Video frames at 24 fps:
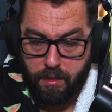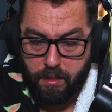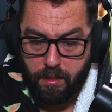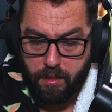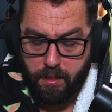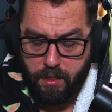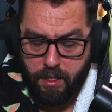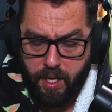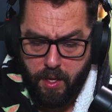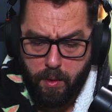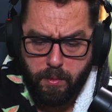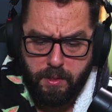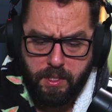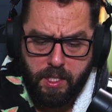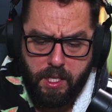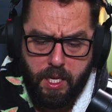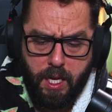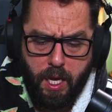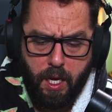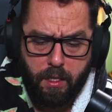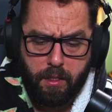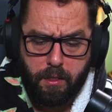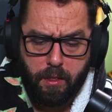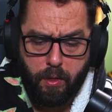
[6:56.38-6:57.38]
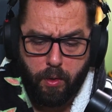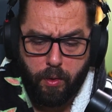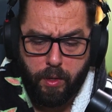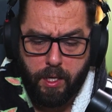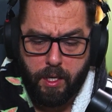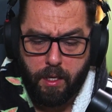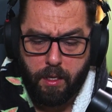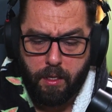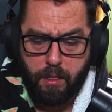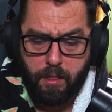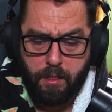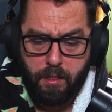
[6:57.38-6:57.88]
He was a young
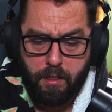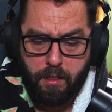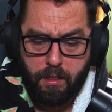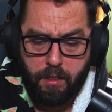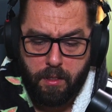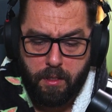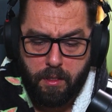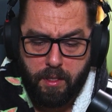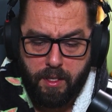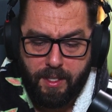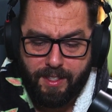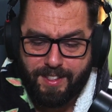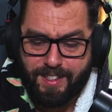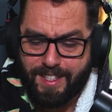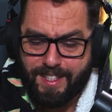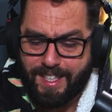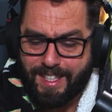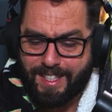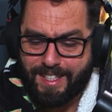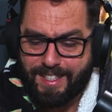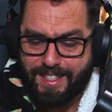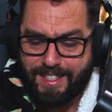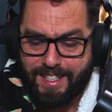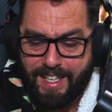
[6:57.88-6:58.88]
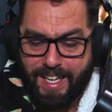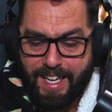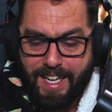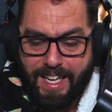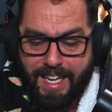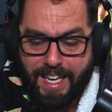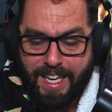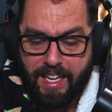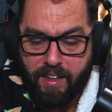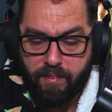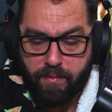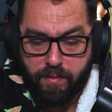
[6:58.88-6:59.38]
lawyer, and
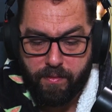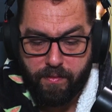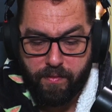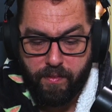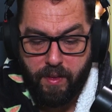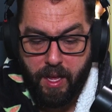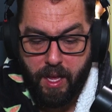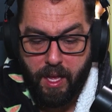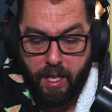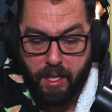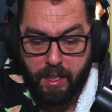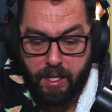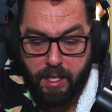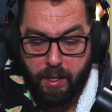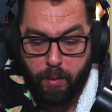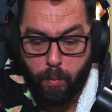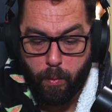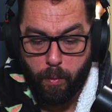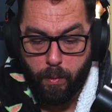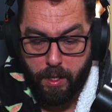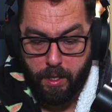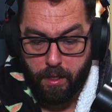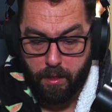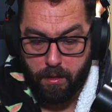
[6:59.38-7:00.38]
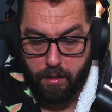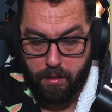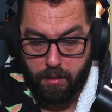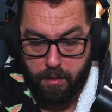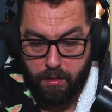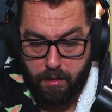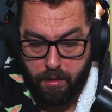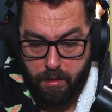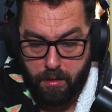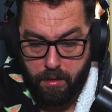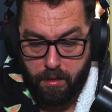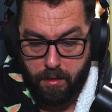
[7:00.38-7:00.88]
succeeding fairly well,
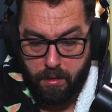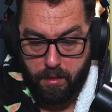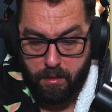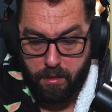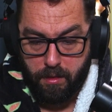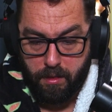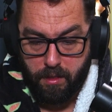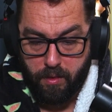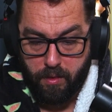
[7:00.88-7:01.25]
and